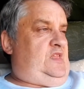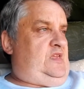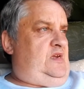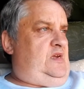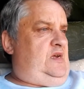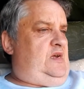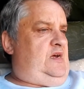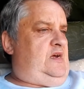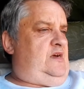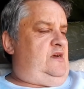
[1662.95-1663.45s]

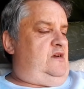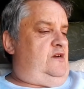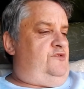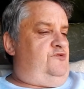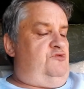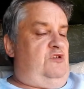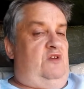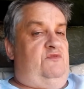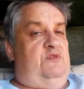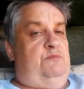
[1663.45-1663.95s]
on
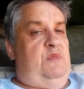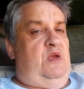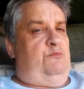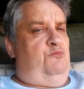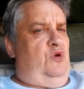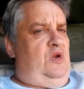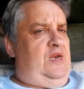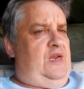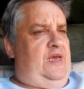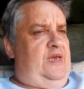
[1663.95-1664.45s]
Trev's
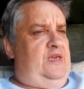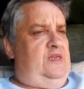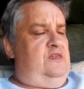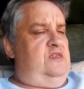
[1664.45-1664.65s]
Memory Lane.